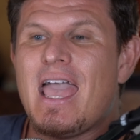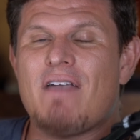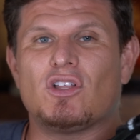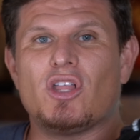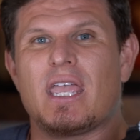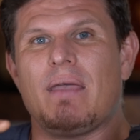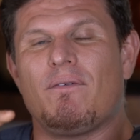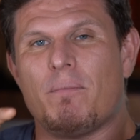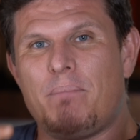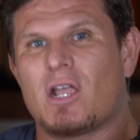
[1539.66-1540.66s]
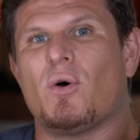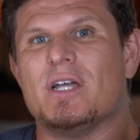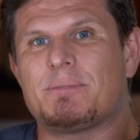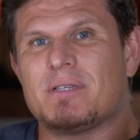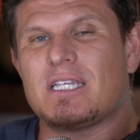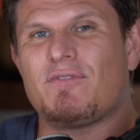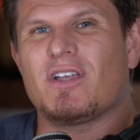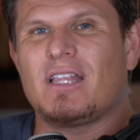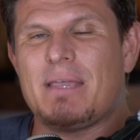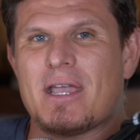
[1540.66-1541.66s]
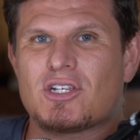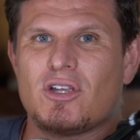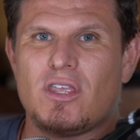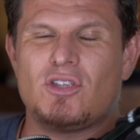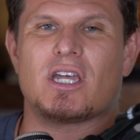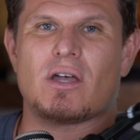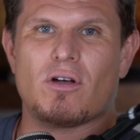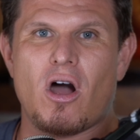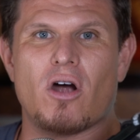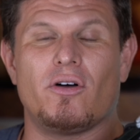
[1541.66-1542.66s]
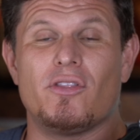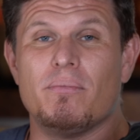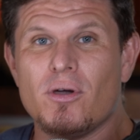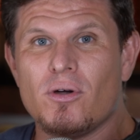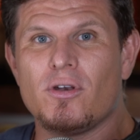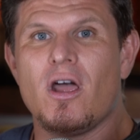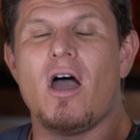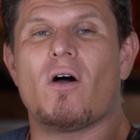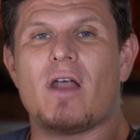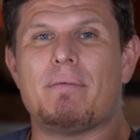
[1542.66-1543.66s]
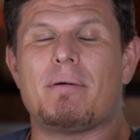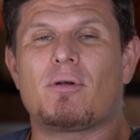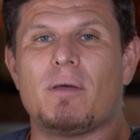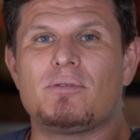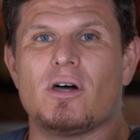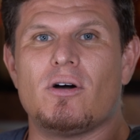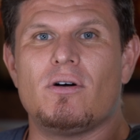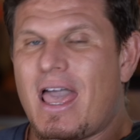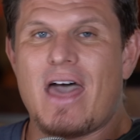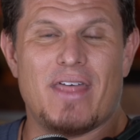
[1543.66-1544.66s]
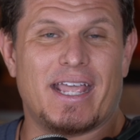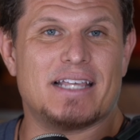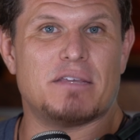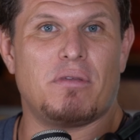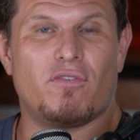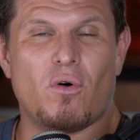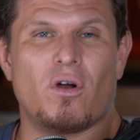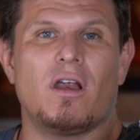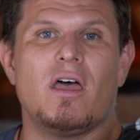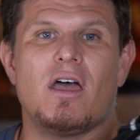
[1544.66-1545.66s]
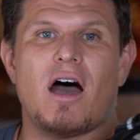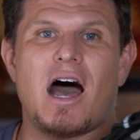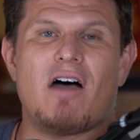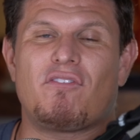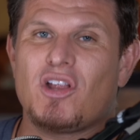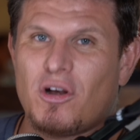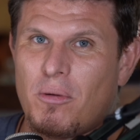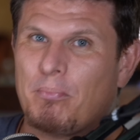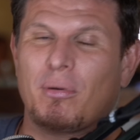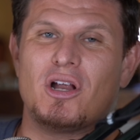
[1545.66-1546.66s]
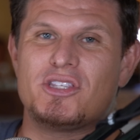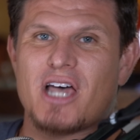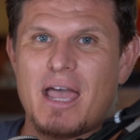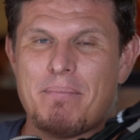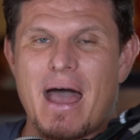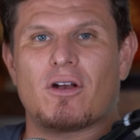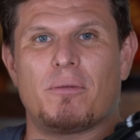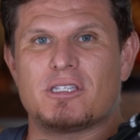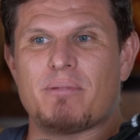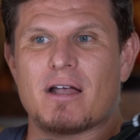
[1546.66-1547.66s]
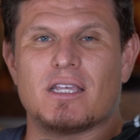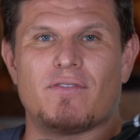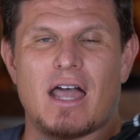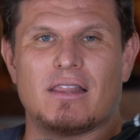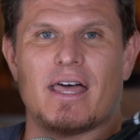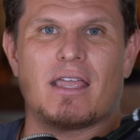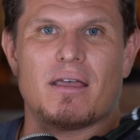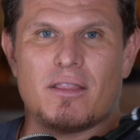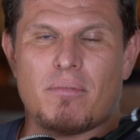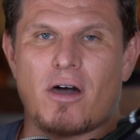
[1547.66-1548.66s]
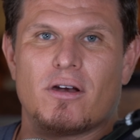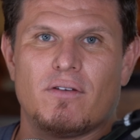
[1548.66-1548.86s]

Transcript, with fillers: If you're looking for Bitcoin specifically, make sure that you check out Carl the Moon or MM Crypto. And like I said before, for your bird's eye macro perspective, I like The Modern